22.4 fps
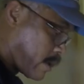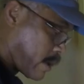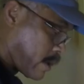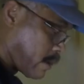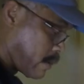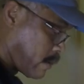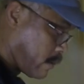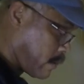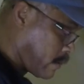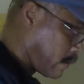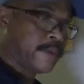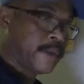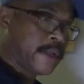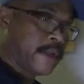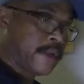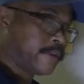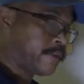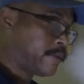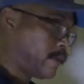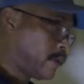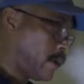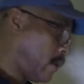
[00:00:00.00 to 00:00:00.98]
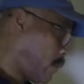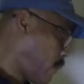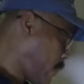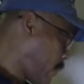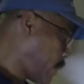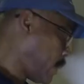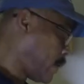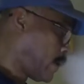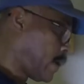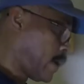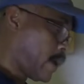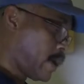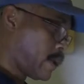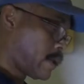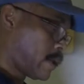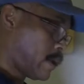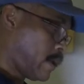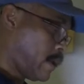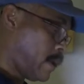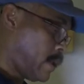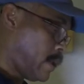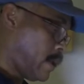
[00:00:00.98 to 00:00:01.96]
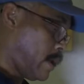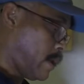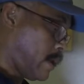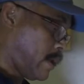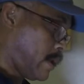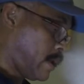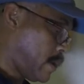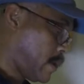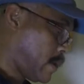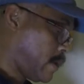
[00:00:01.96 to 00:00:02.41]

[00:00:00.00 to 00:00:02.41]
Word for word: here because you don't want to get any